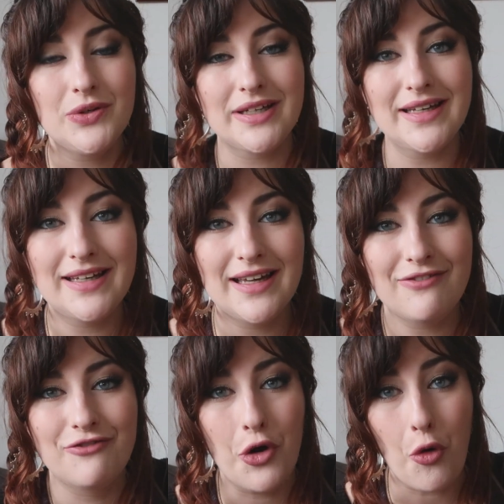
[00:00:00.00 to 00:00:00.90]
talking
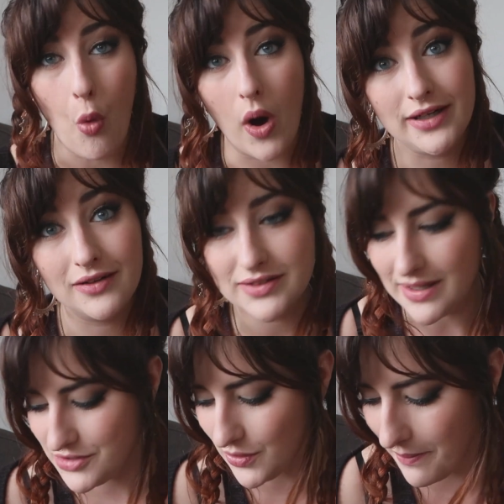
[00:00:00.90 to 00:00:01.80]
for quite a long
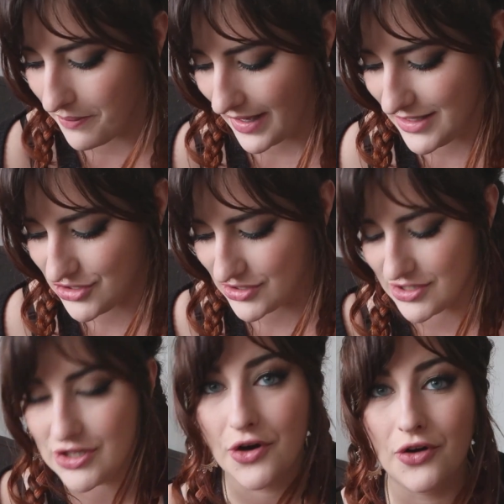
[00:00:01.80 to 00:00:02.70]
time, so I might
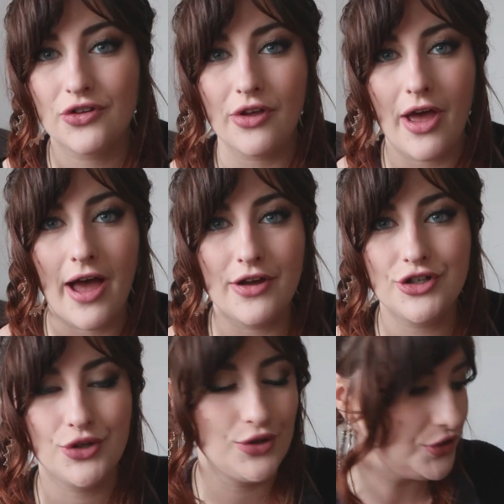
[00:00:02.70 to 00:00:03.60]
just not
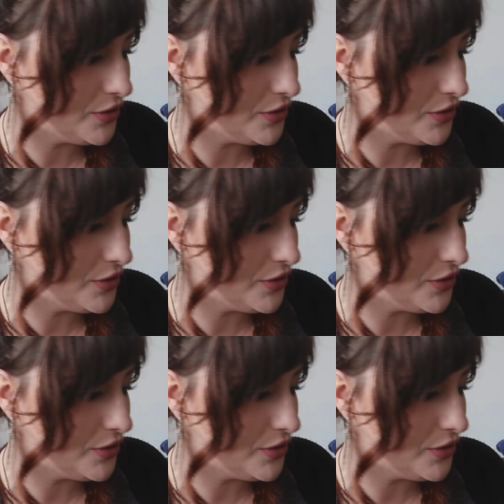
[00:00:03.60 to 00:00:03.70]
show you